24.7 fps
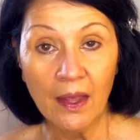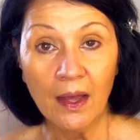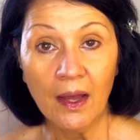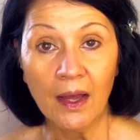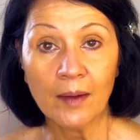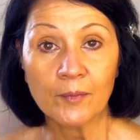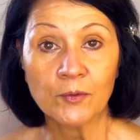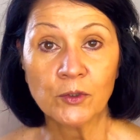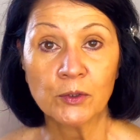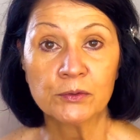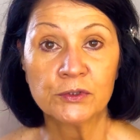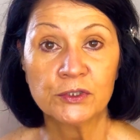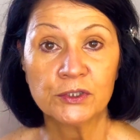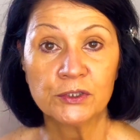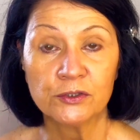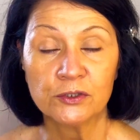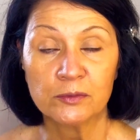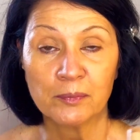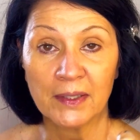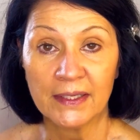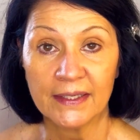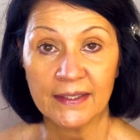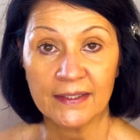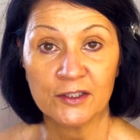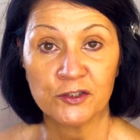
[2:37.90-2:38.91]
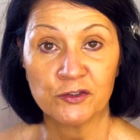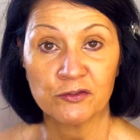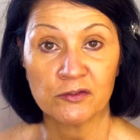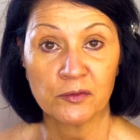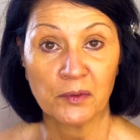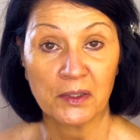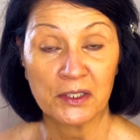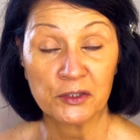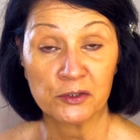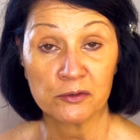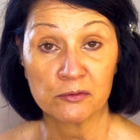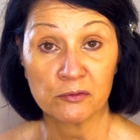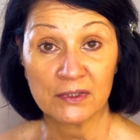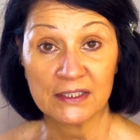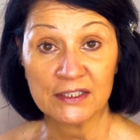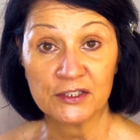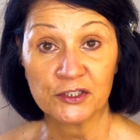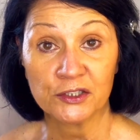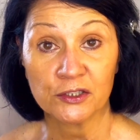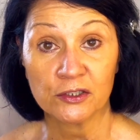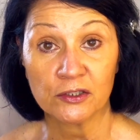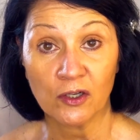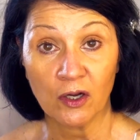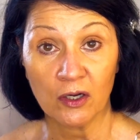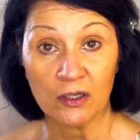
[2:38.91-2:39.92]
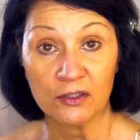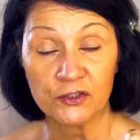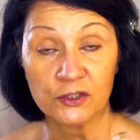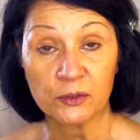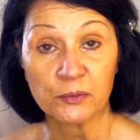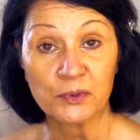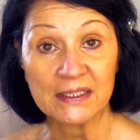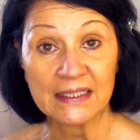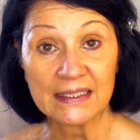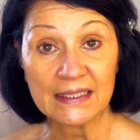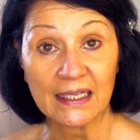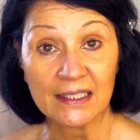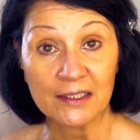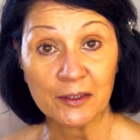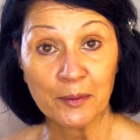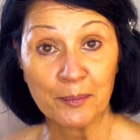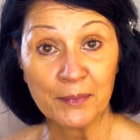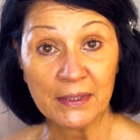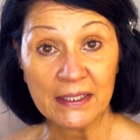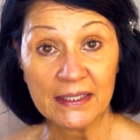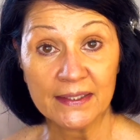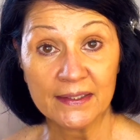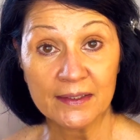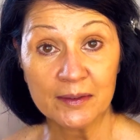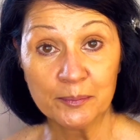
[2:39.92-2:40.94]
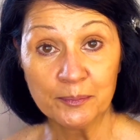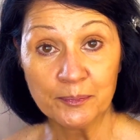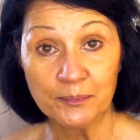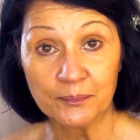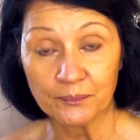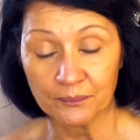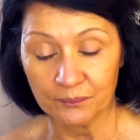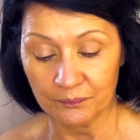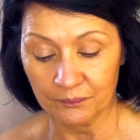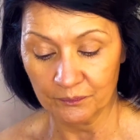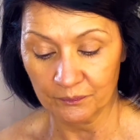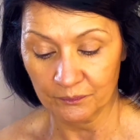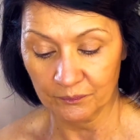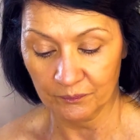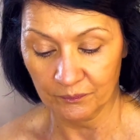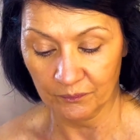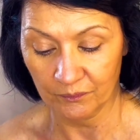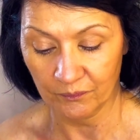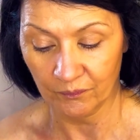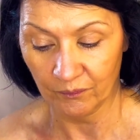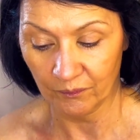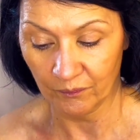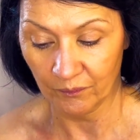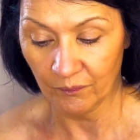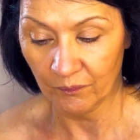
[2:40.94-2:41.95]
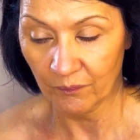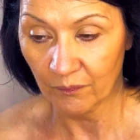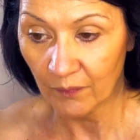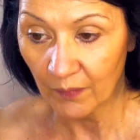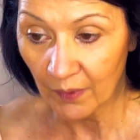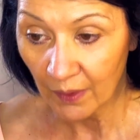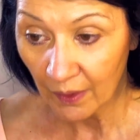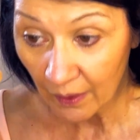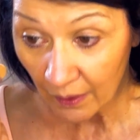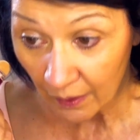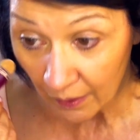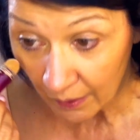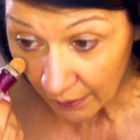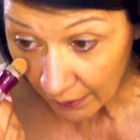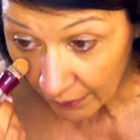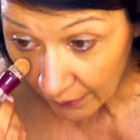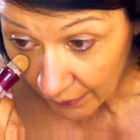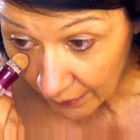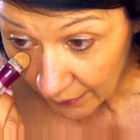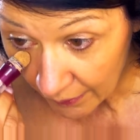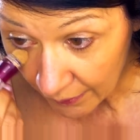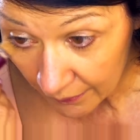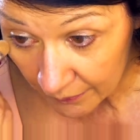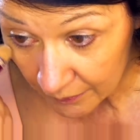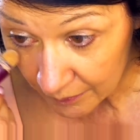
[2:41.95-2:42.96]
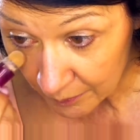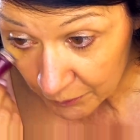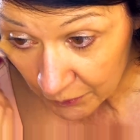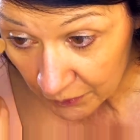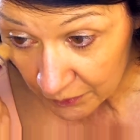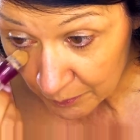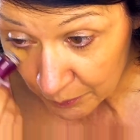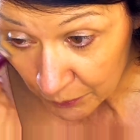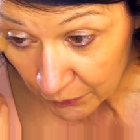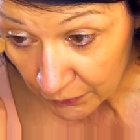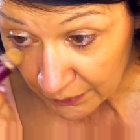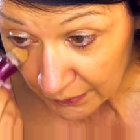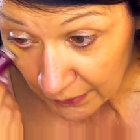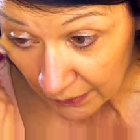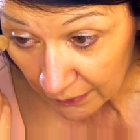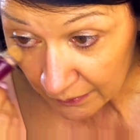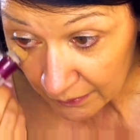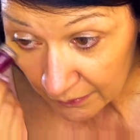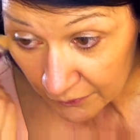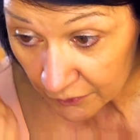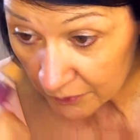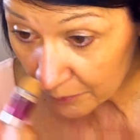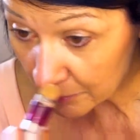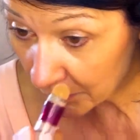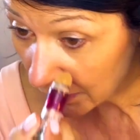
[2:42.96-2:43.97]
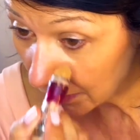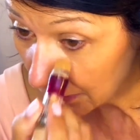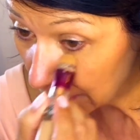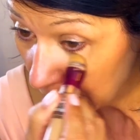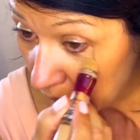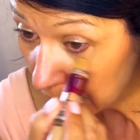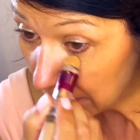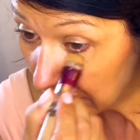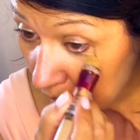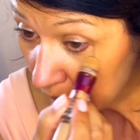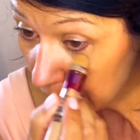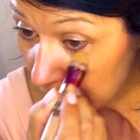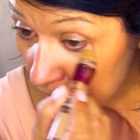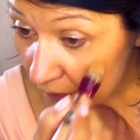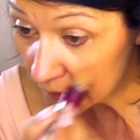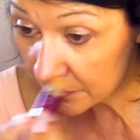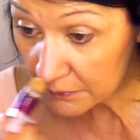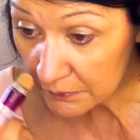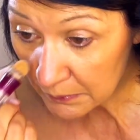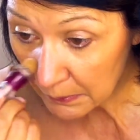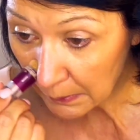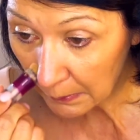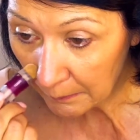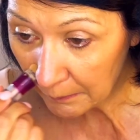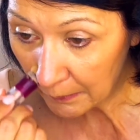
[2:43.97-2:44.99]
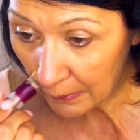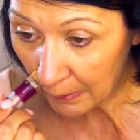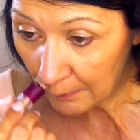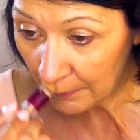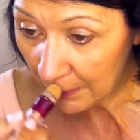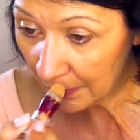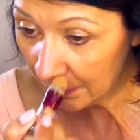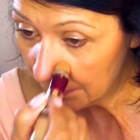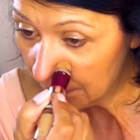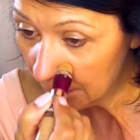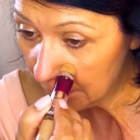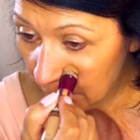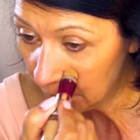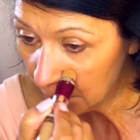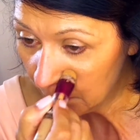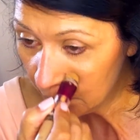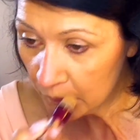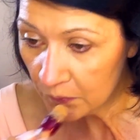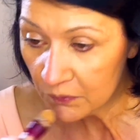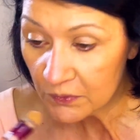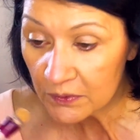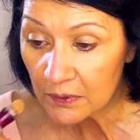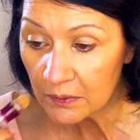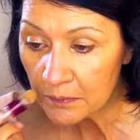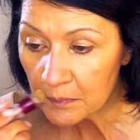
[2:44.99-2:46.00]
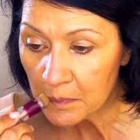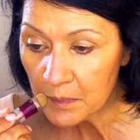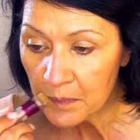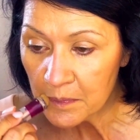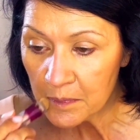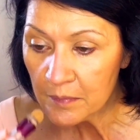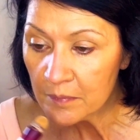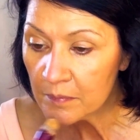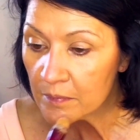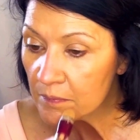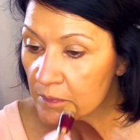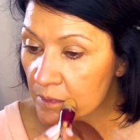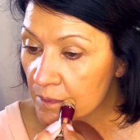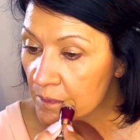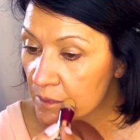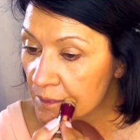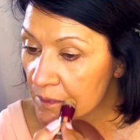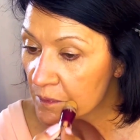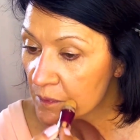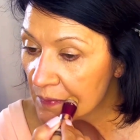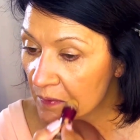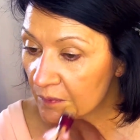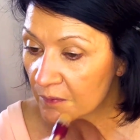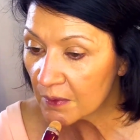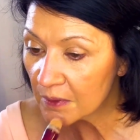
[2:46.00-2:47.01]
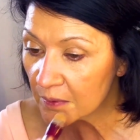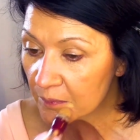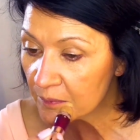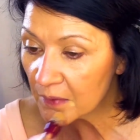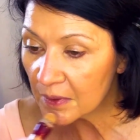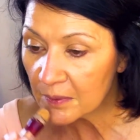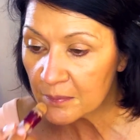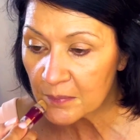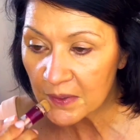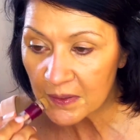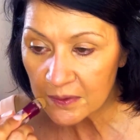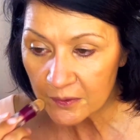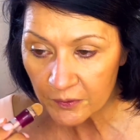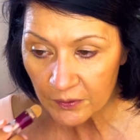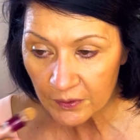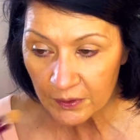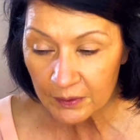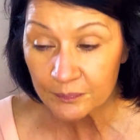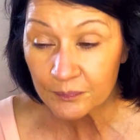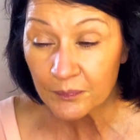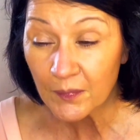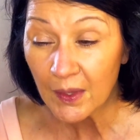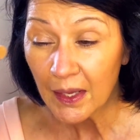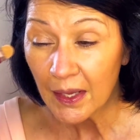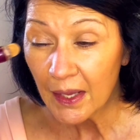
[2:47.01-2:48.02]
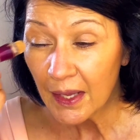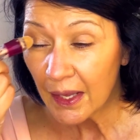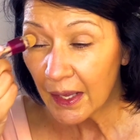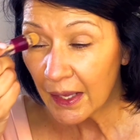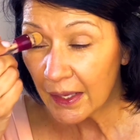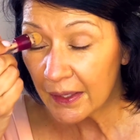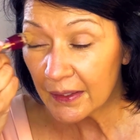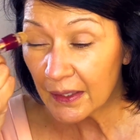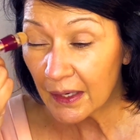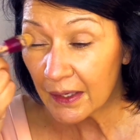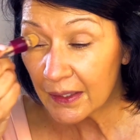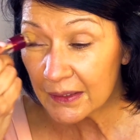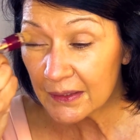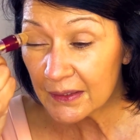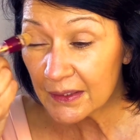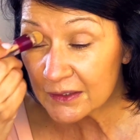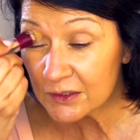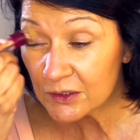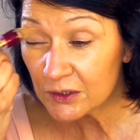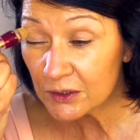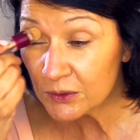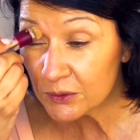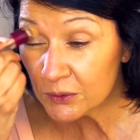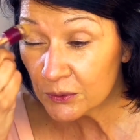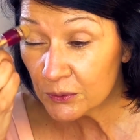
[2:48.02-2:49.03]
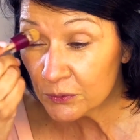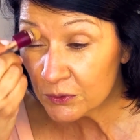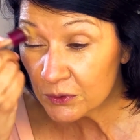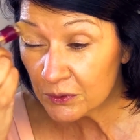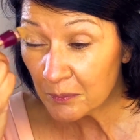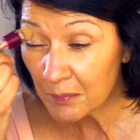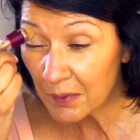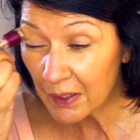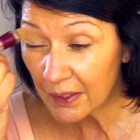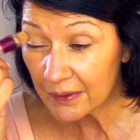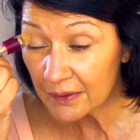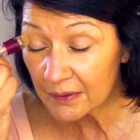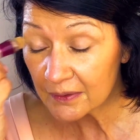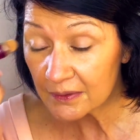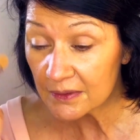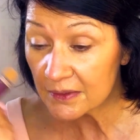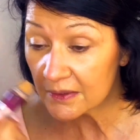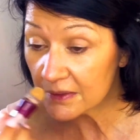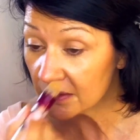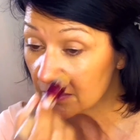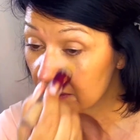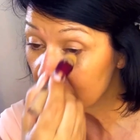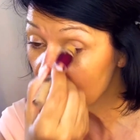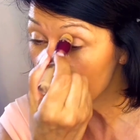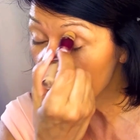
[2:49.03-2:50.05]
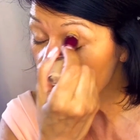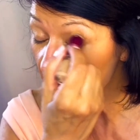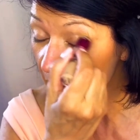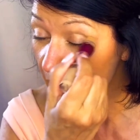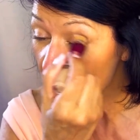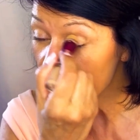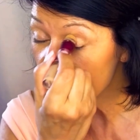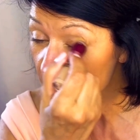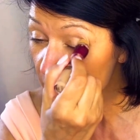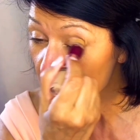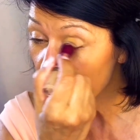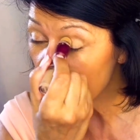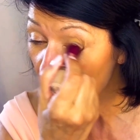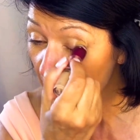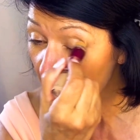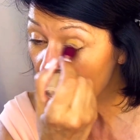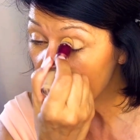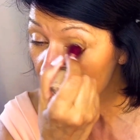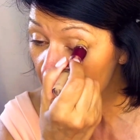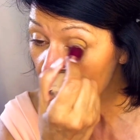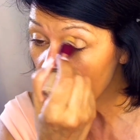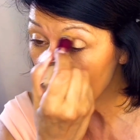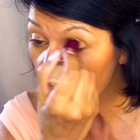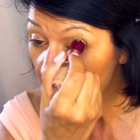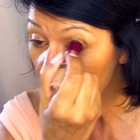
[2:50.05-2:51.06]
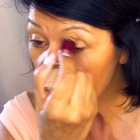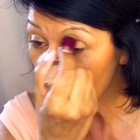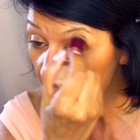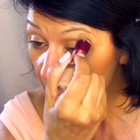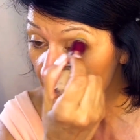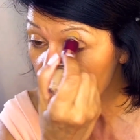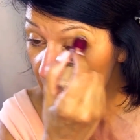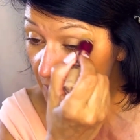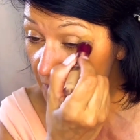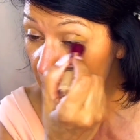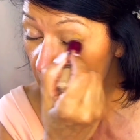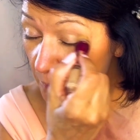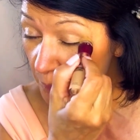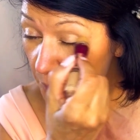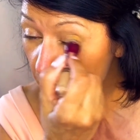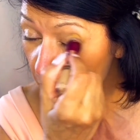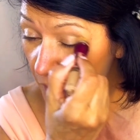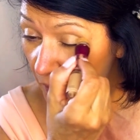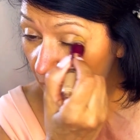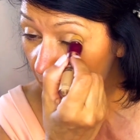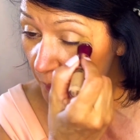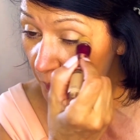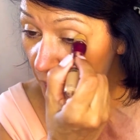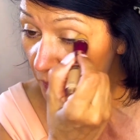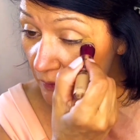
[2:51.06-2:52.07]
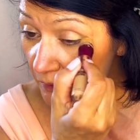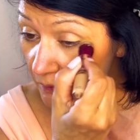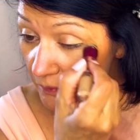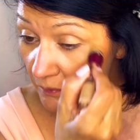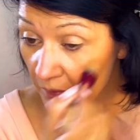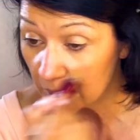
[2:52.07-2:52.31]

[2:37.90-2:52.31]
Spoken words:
I'm going to use my Age Rewind Eraser, also in the color medium. And I'm going to put that under my eyes, around my nose, around my mouth. And I like to use my concealer as my eyelid primer.